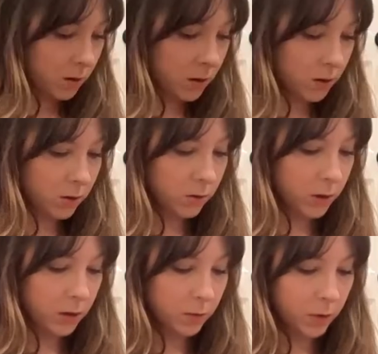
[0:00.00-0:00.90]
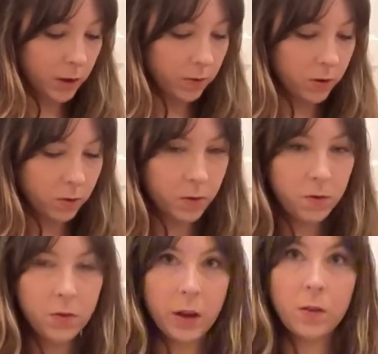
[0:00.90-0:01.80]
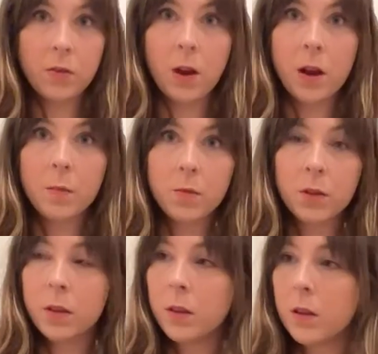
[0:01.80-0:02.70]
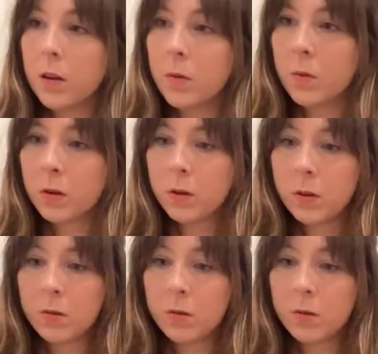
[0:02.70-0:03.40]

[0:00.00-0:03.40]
I just realized I'm gonna have to do this 6 times and I don't want to.